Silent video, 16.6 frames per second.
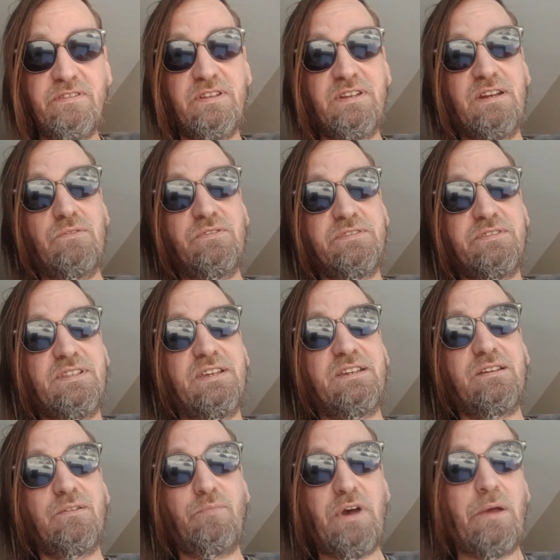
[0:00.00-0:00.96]
and I was
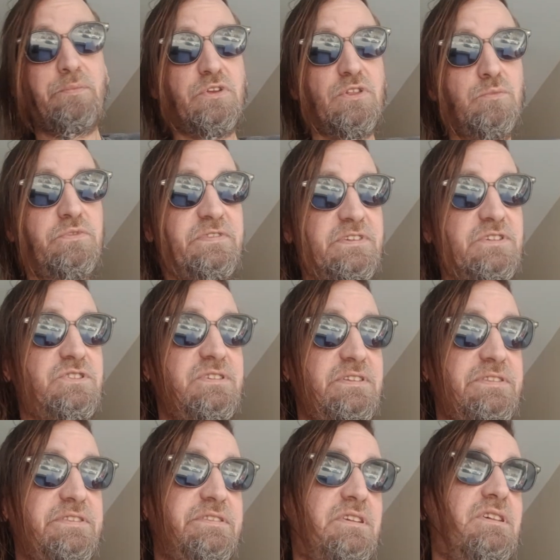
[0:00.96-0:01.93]
like a popular musician
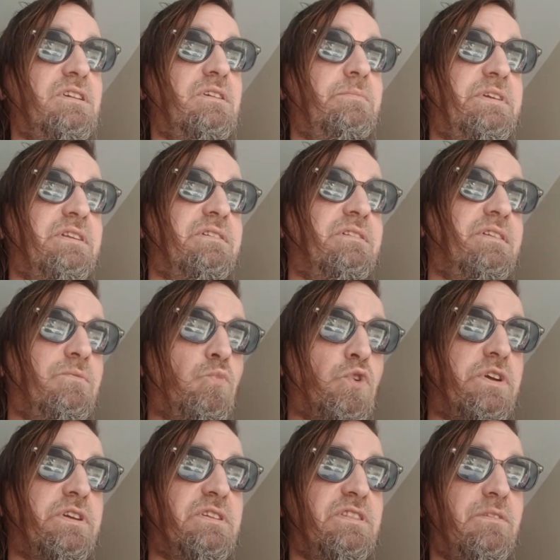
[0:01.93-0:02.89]
at the time and
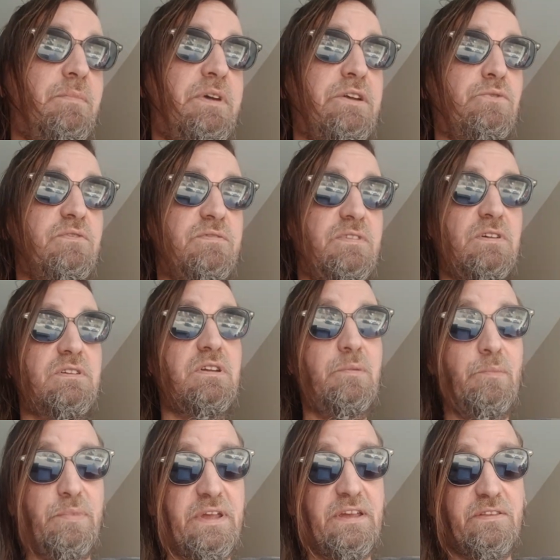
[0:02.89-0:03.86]
working on the Mike Gravel
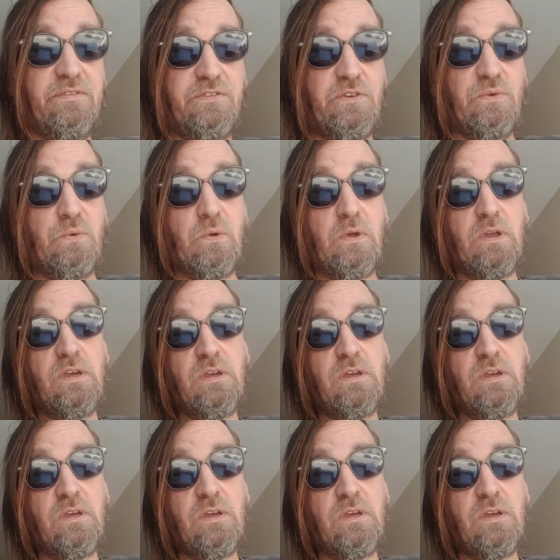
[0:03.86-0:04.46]
campaign, so